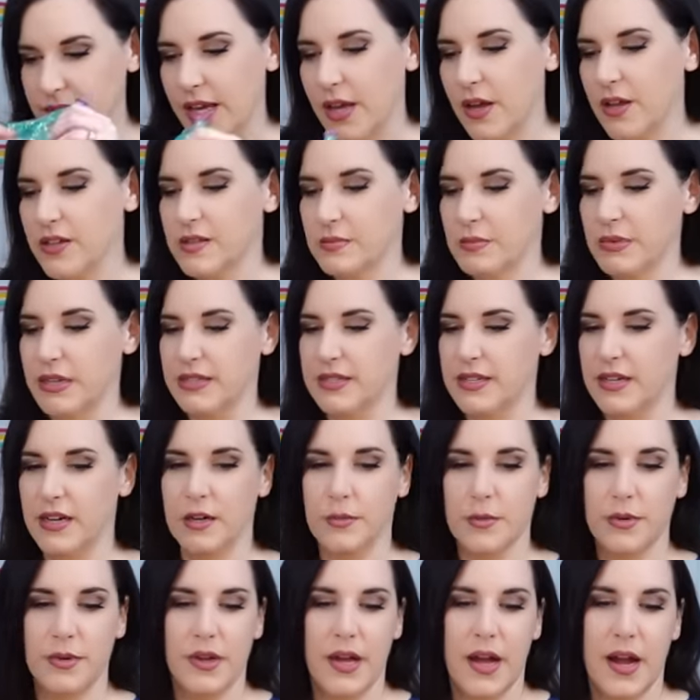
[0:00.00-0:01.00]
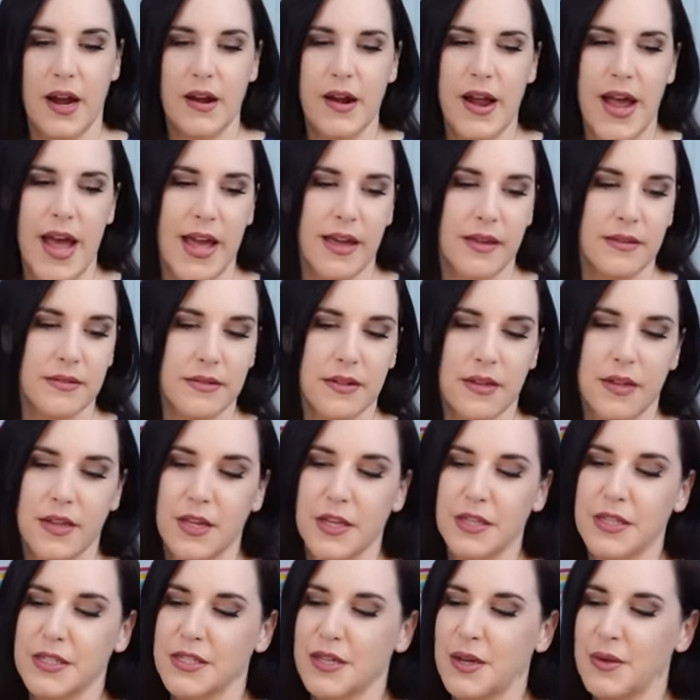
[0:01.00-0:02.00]
They all smell terrible. All right.
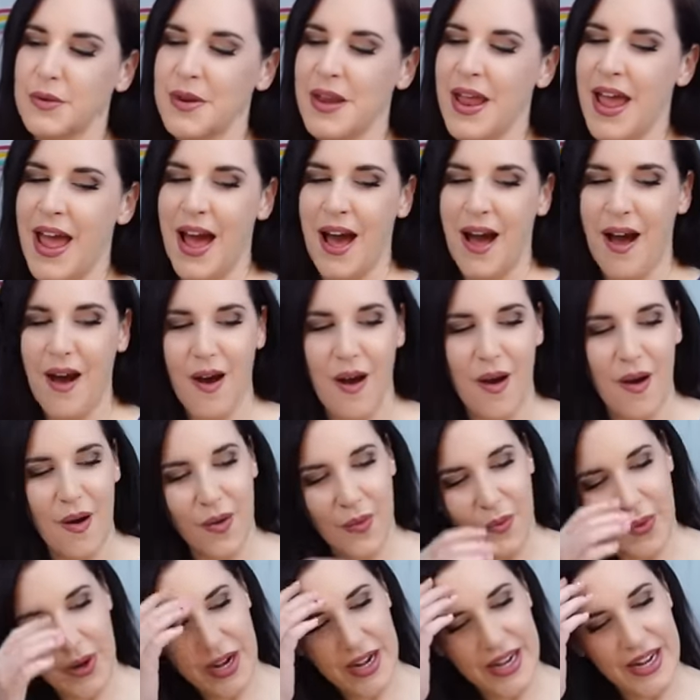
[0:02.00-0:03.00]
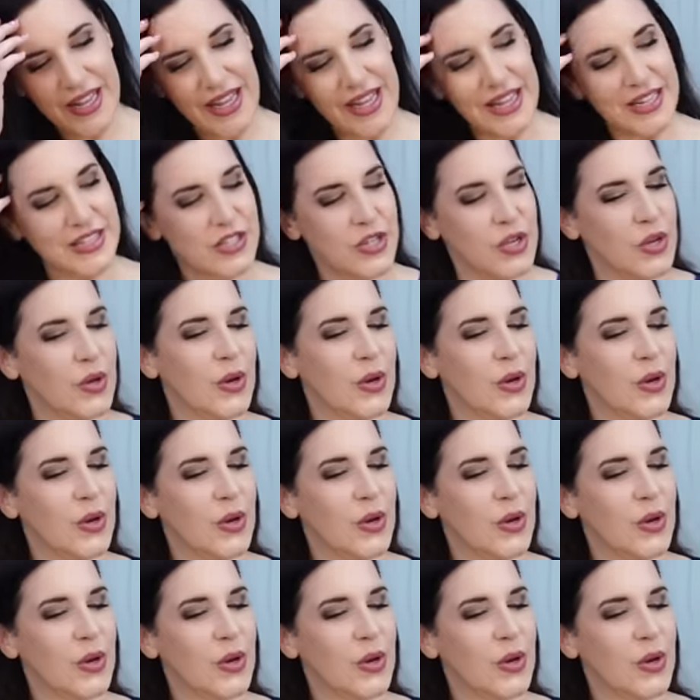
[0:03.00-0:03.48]
So now we're going to get to